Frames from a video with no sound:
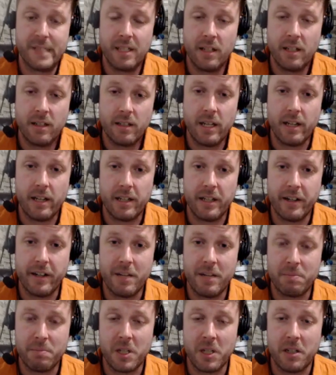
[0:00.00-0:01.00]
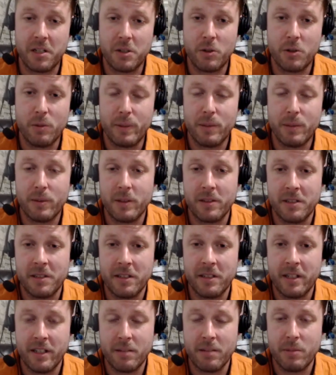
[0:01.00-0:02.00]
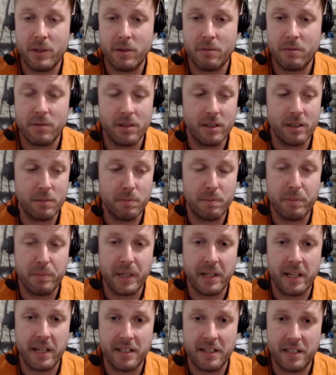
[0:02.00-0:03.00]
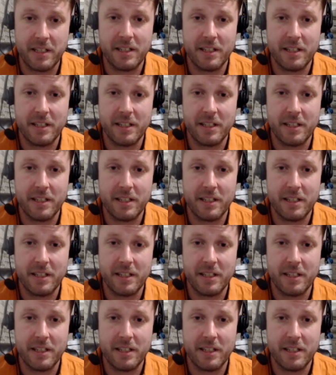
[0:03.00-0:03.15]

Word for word: yeah, here I am talking to cool people on the internet about a really big idea,